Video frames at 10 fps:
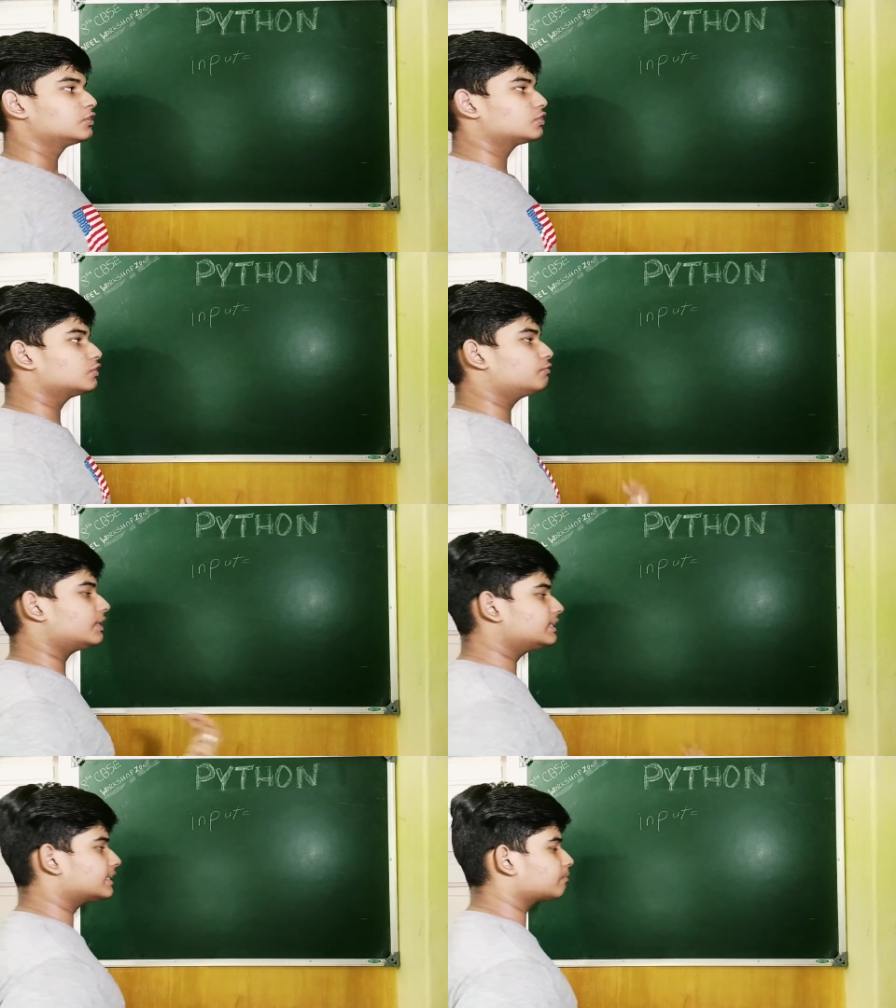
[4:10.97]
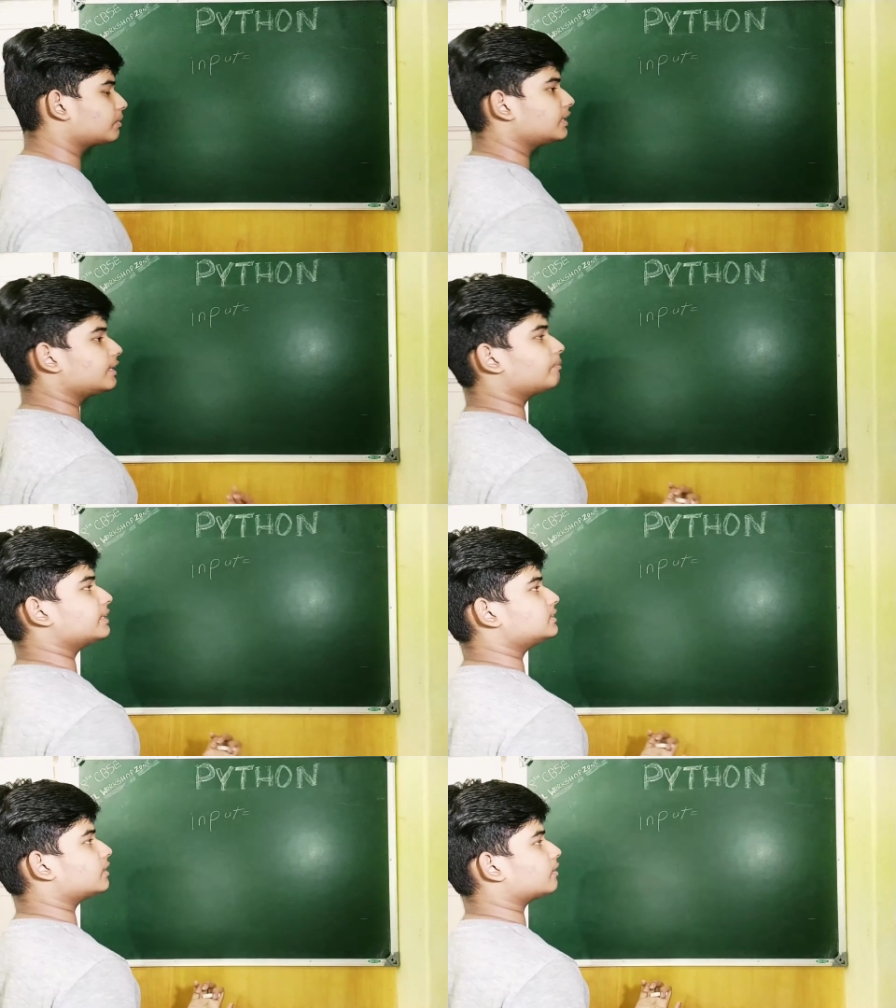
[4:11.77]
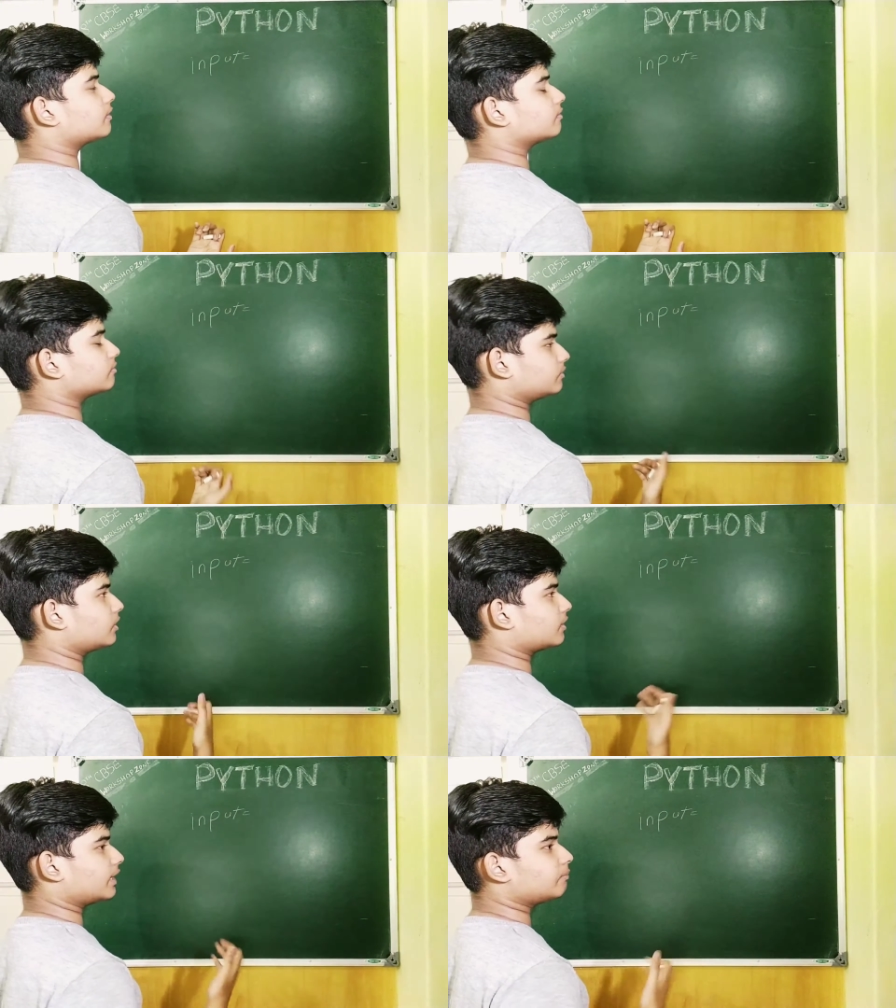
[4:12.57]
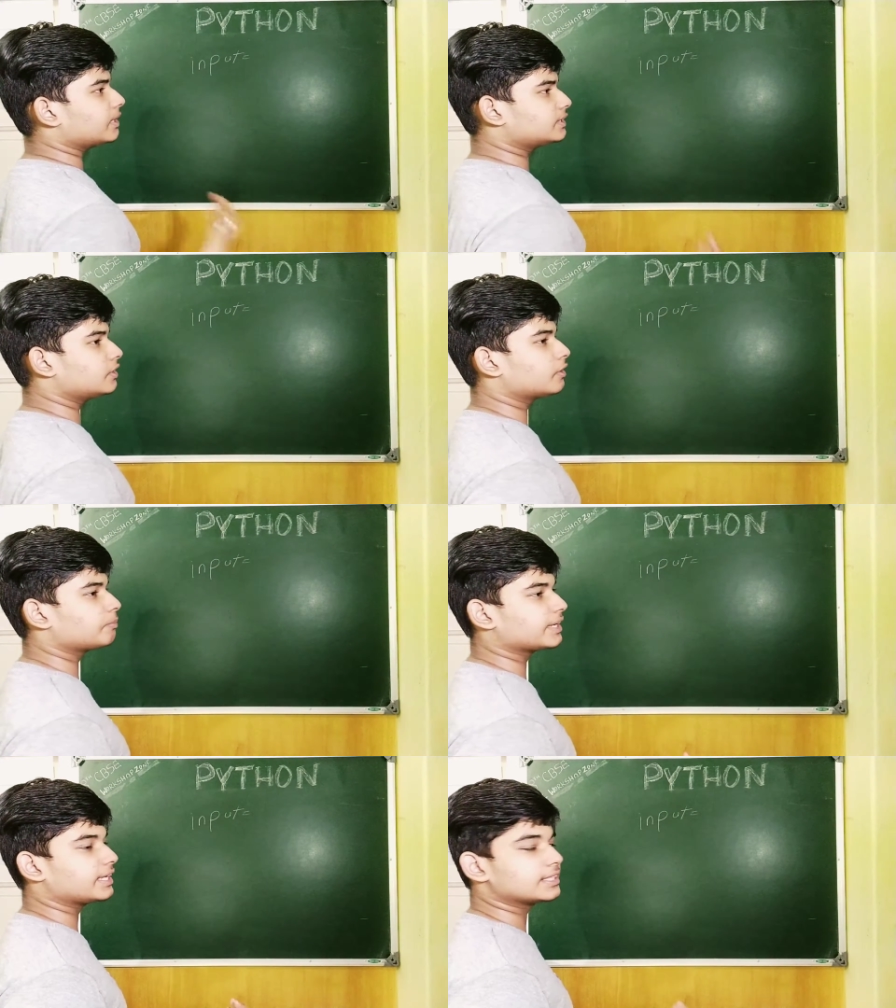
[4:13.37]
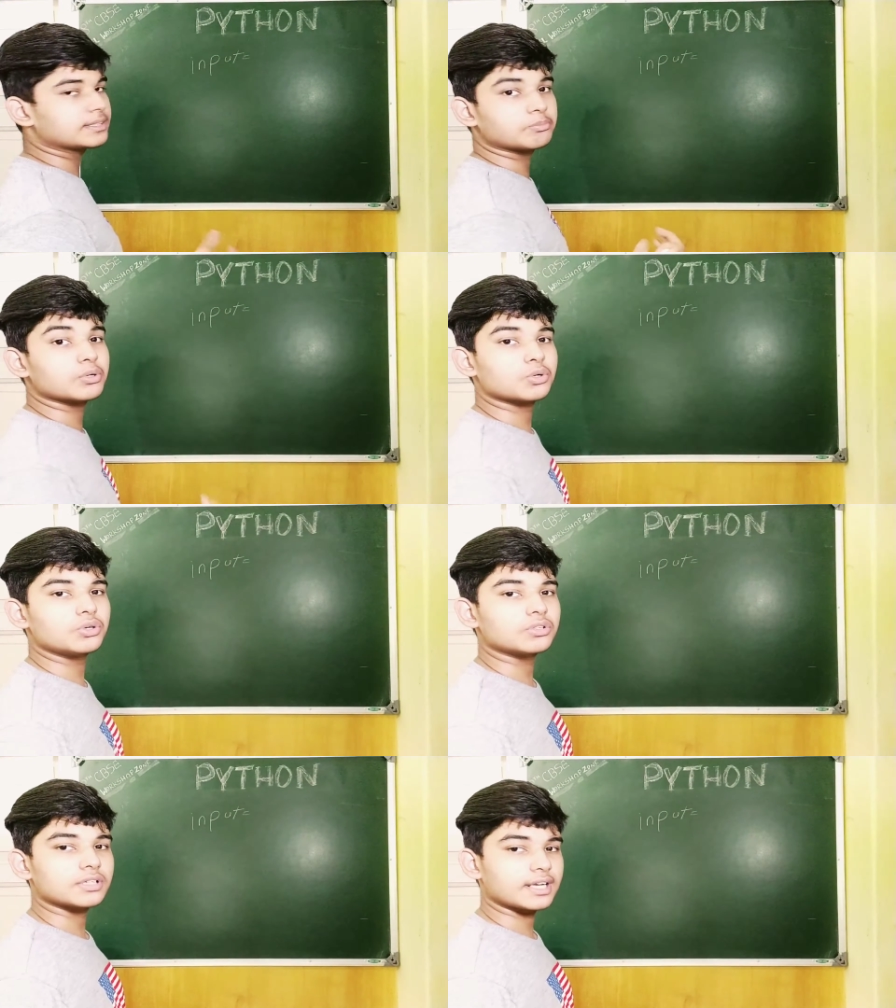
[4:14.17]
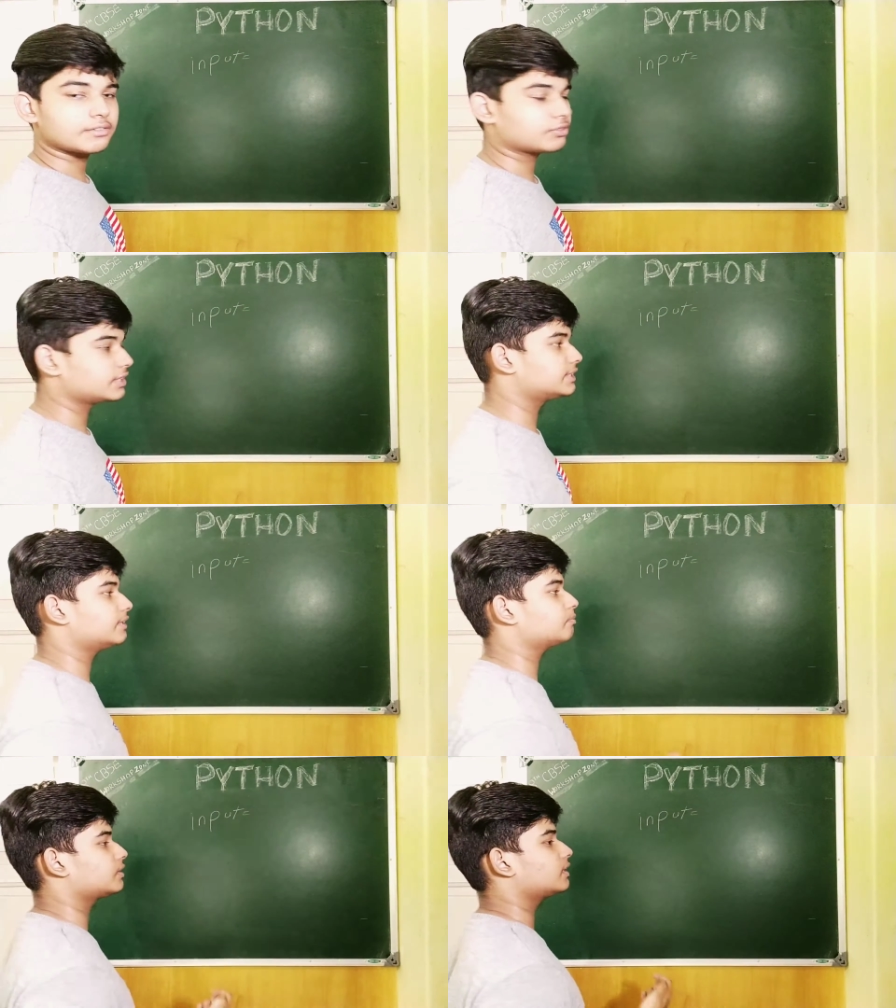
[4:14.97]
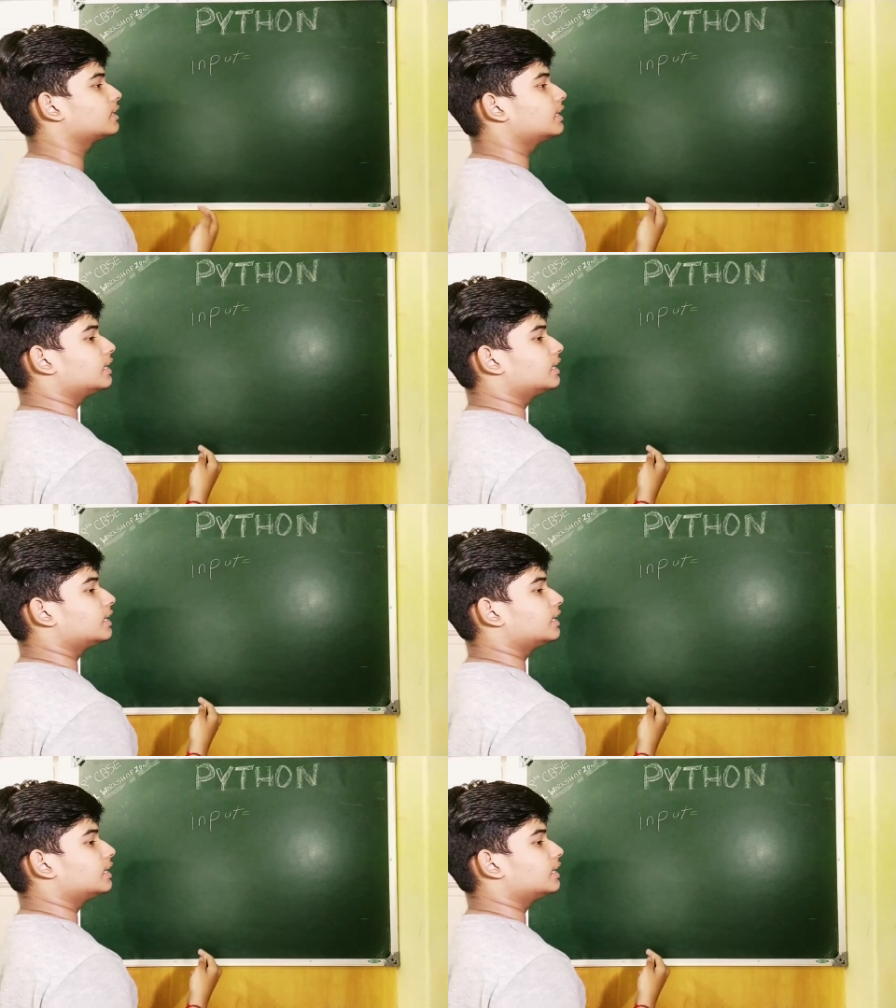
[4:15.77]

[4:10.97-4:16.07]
So for example, imagine you're making a simple code. Like for example,